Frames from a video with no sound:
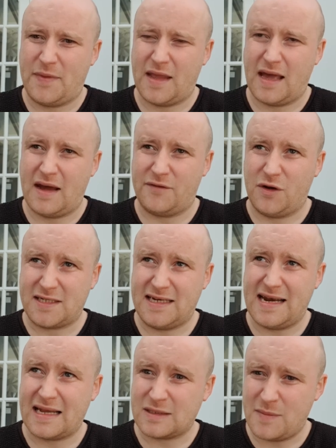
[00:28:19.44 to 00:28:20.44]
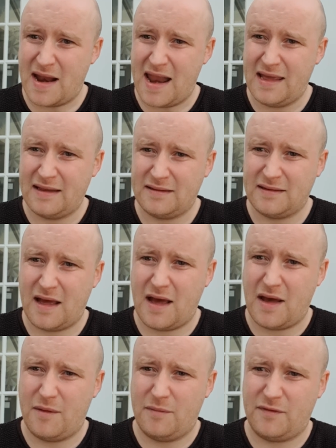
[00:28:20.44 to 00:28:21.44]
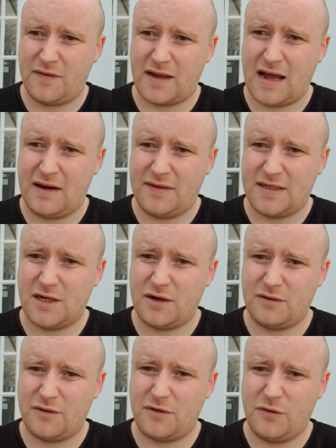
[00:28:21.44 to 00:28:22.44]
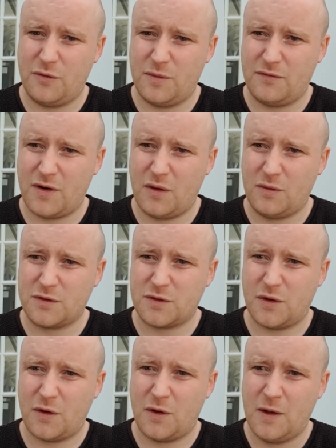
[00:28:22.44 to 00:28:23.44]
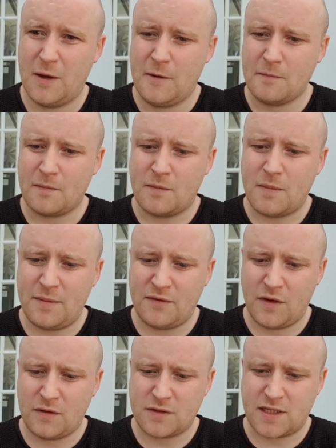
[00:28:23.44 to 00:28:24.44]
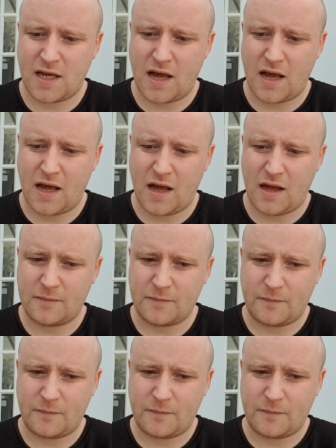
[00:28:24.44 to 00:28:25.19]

I've not seen as many for kind of internal recruitment roles or maybe roles that are,